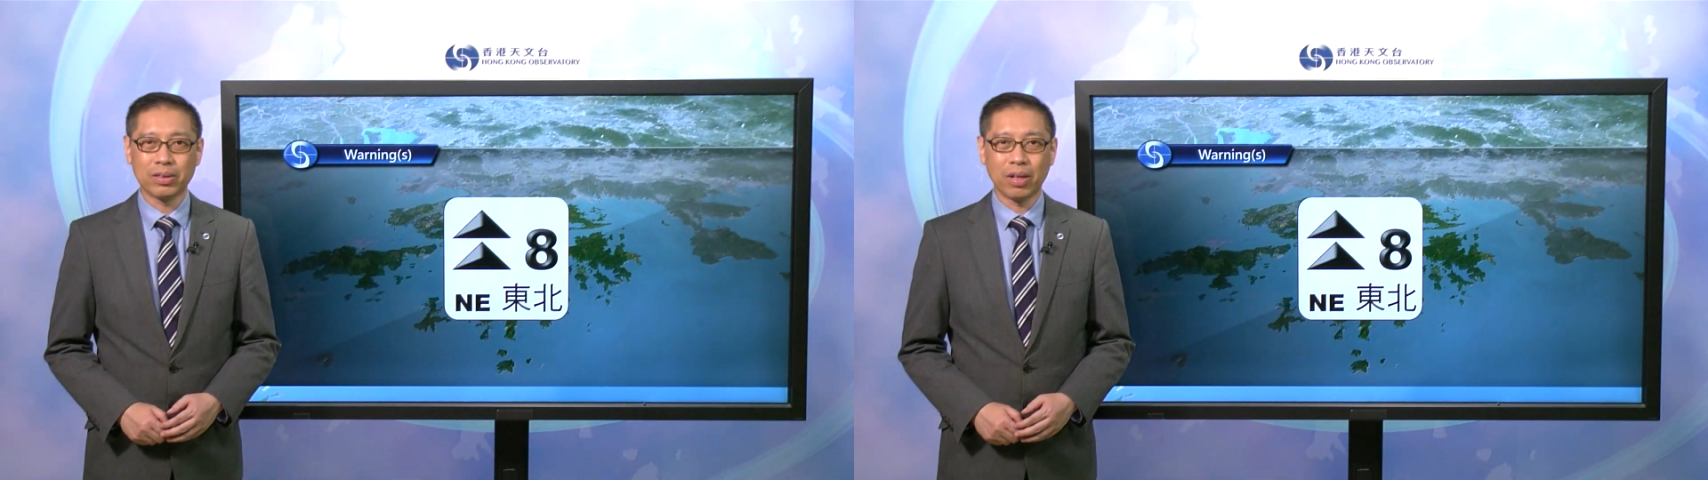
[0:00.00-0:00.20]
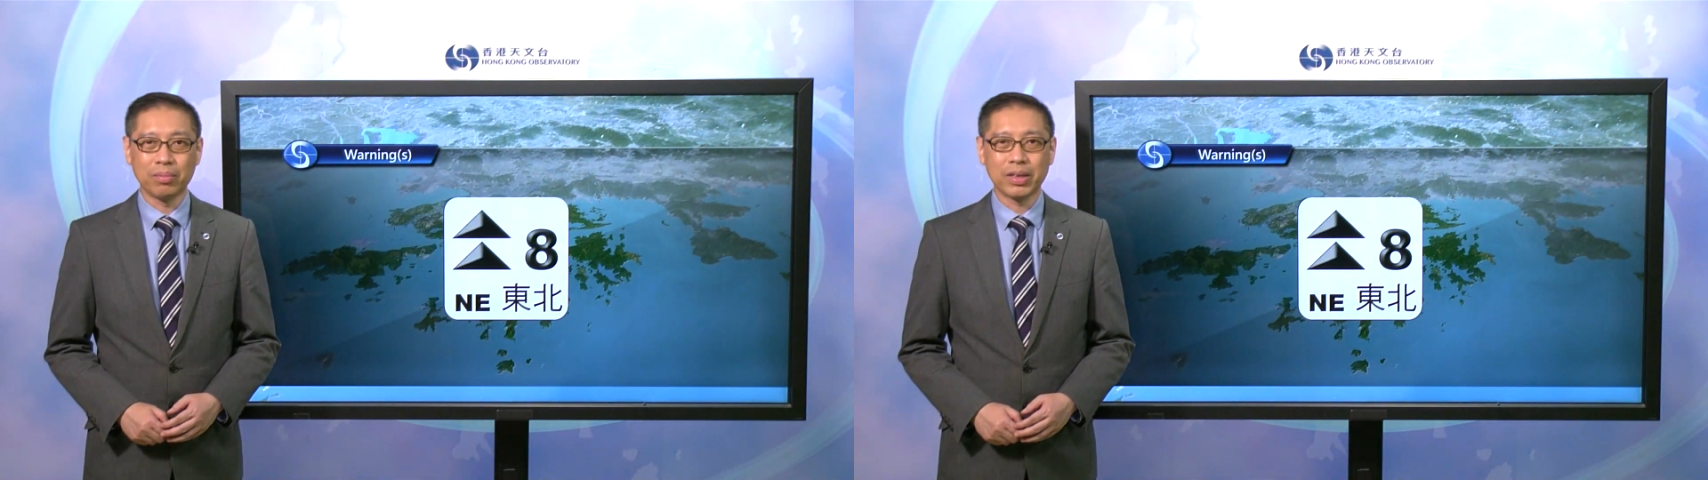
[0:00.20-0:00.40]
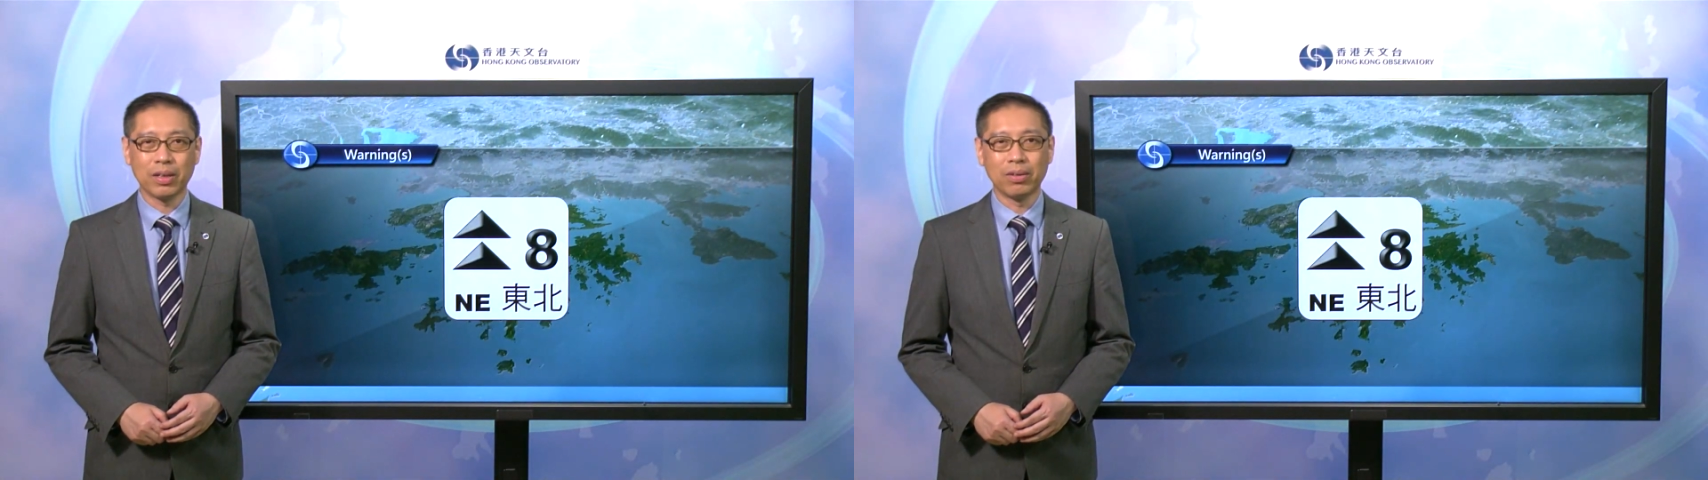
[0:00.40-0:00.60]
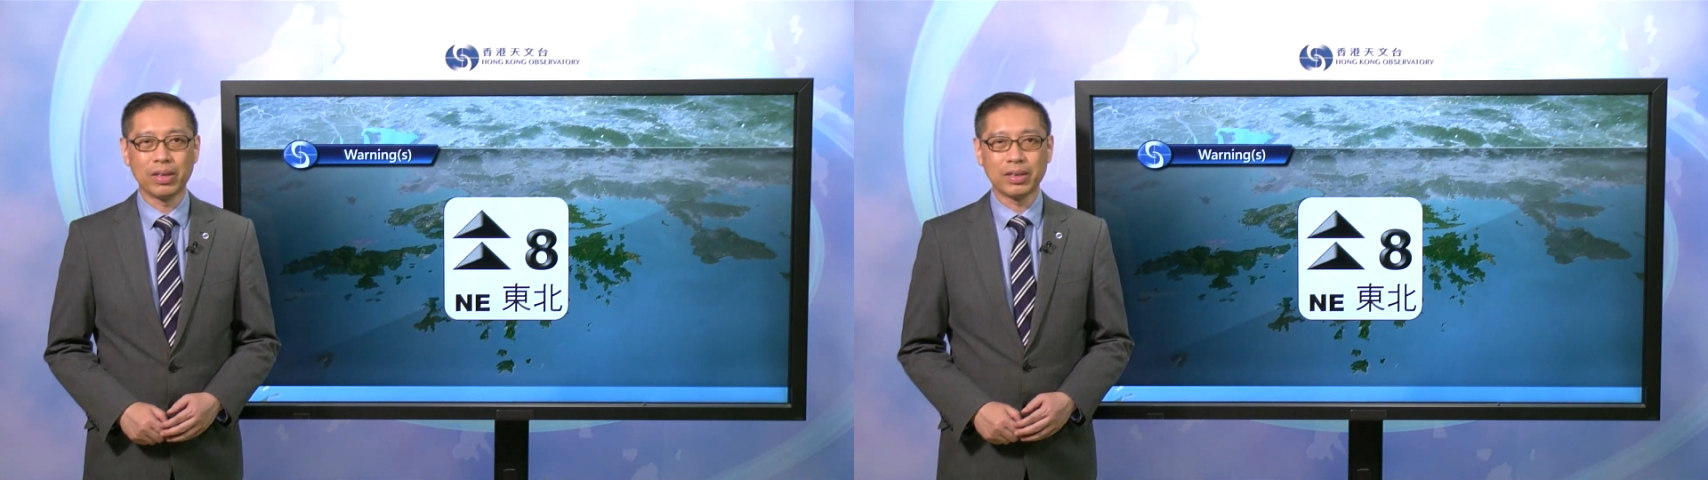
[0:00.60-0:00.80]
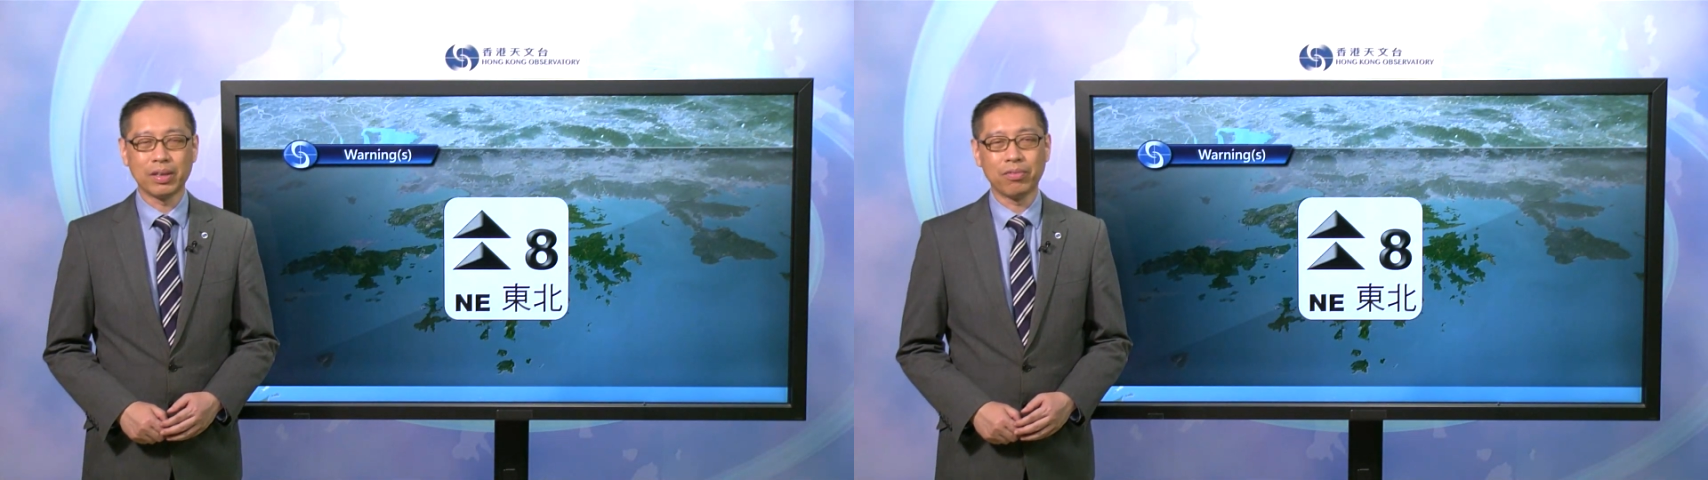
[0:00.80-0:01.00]
Storm Signal
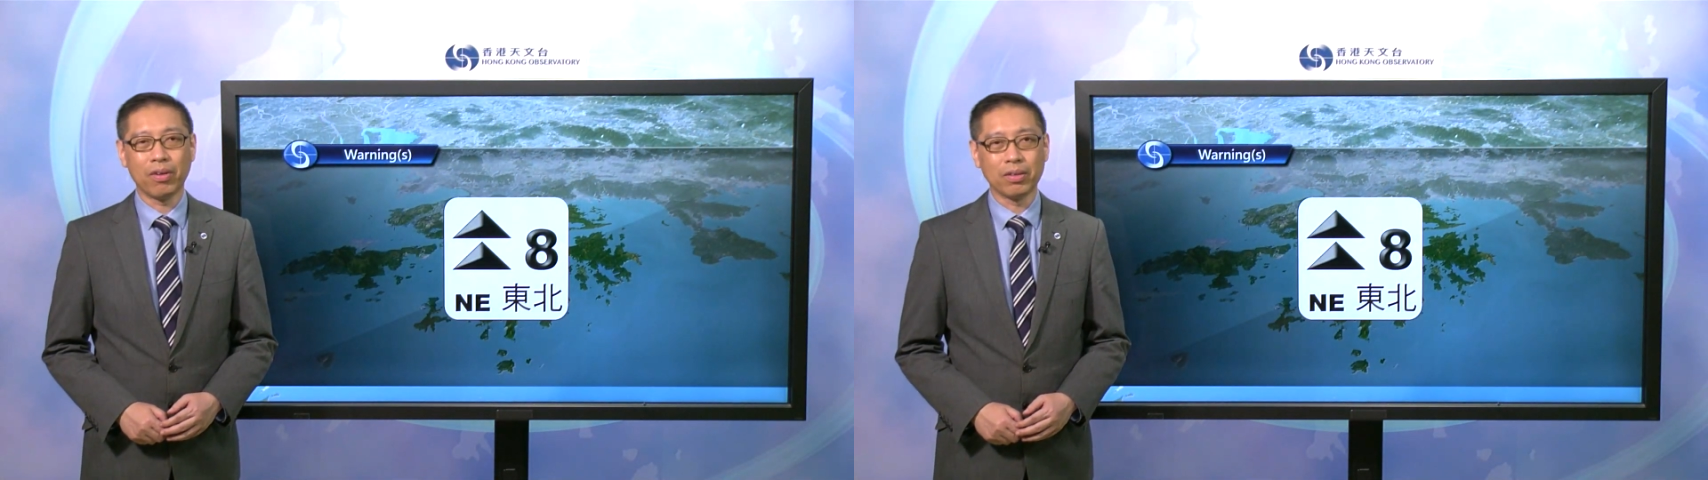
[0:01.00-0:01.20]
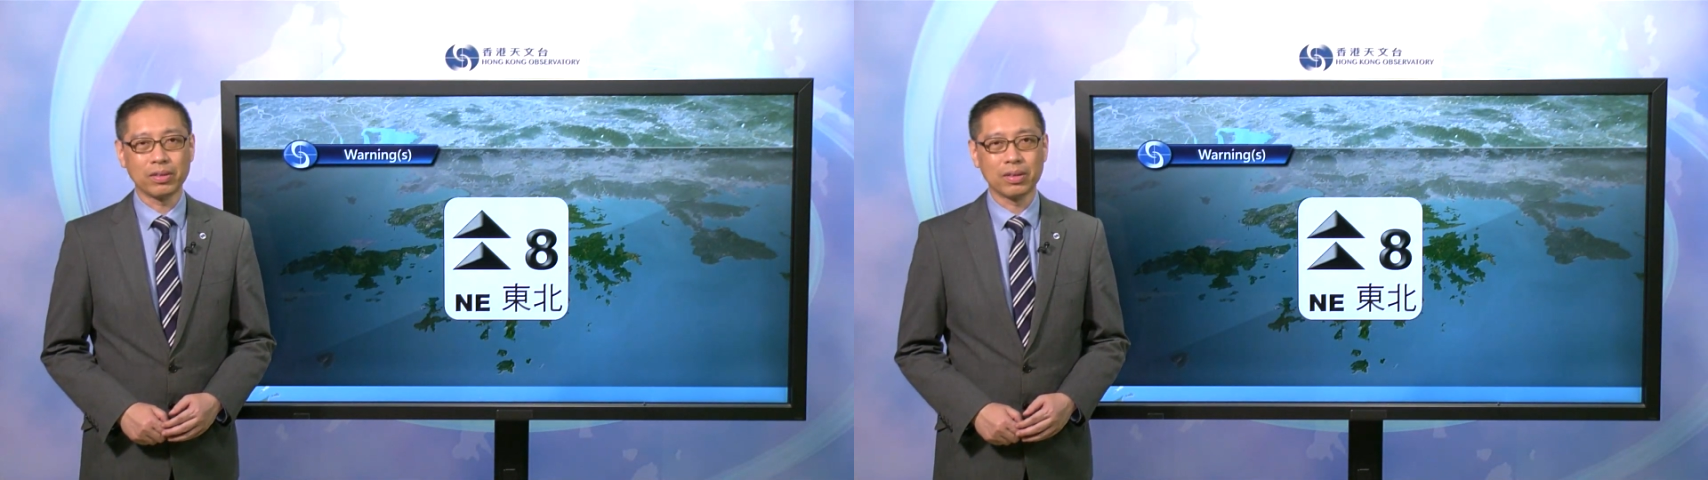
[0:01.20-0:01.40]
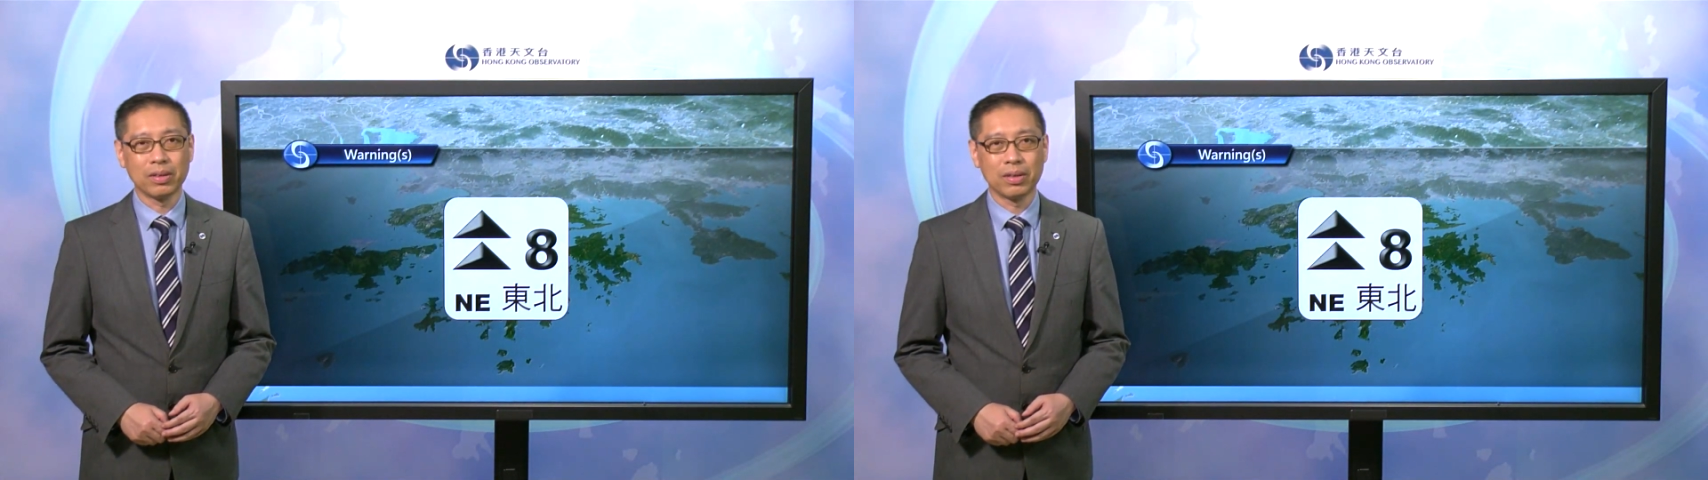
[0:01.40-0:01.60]
is in force.